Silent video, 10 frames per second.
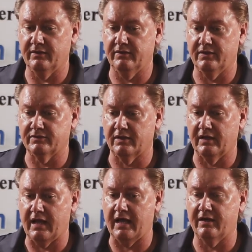there's a
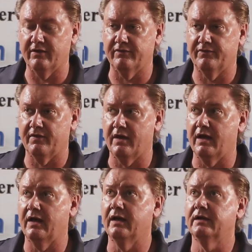lot
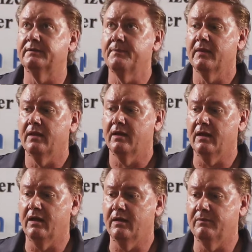
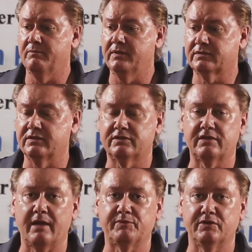of
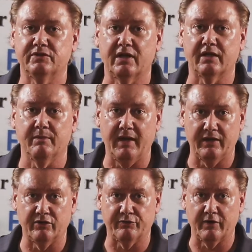misconceptions on
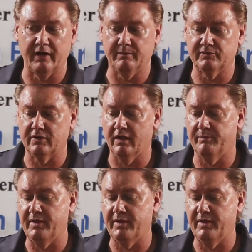commander frames.